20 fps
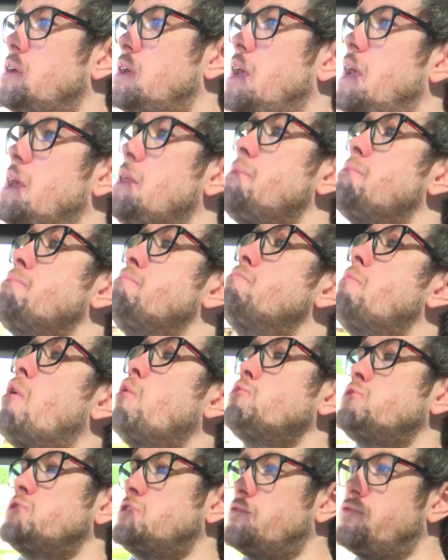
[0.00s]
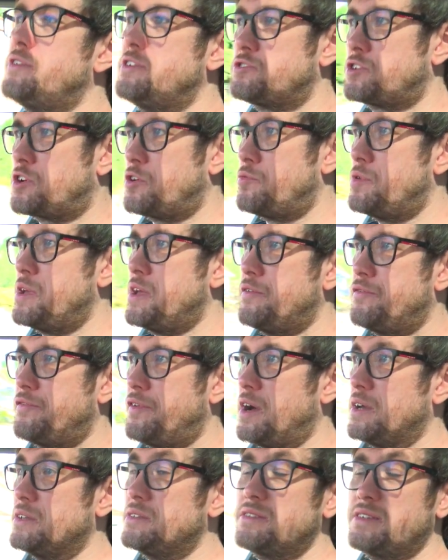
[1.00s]
in most of his career
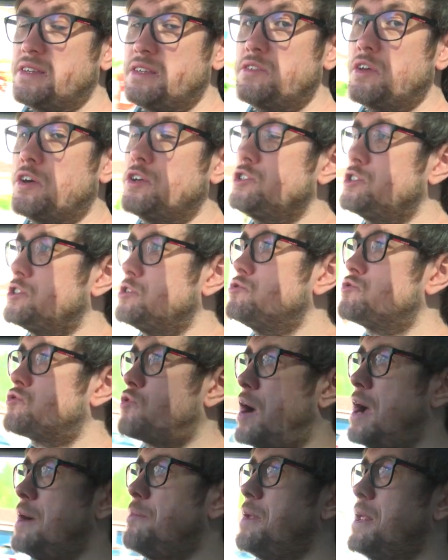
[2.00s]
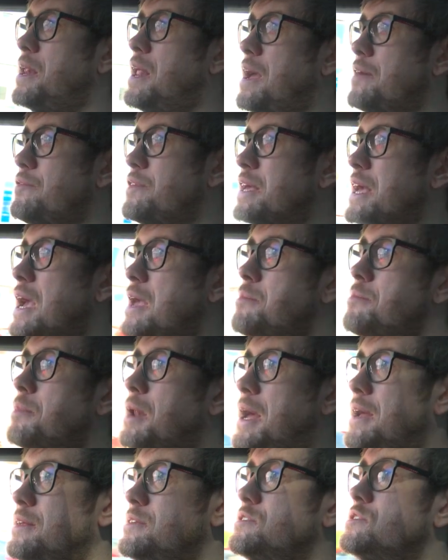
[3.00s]
fights he does use grappling heavy game
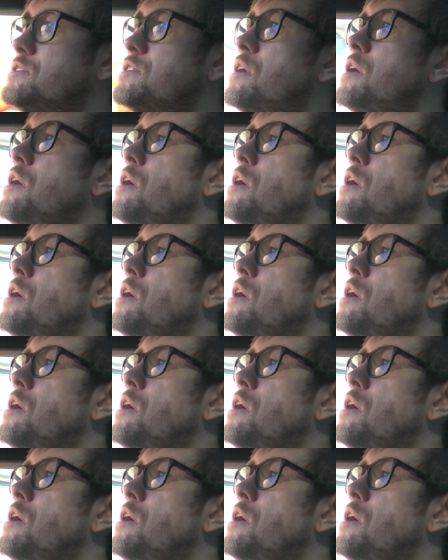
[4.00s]
plans.